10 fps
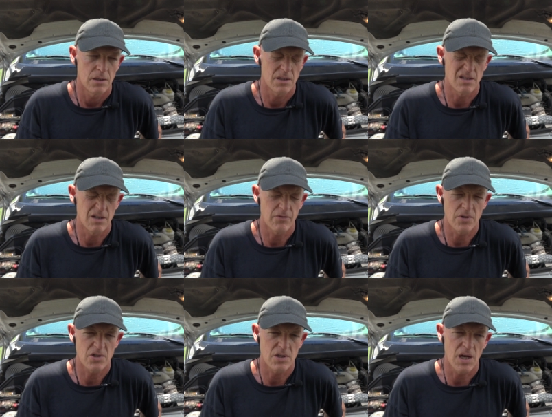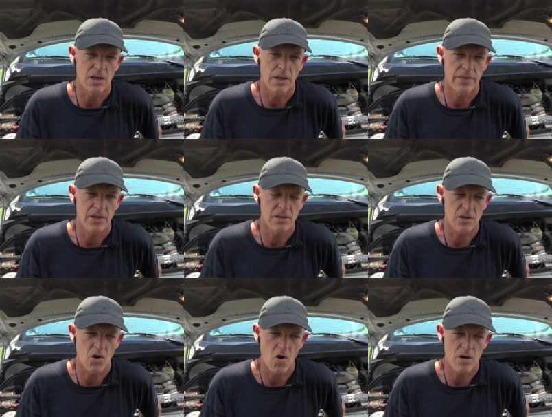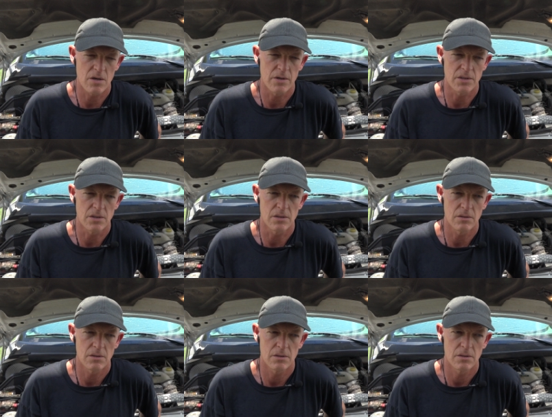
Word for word: it's a different style. I think the Carter is a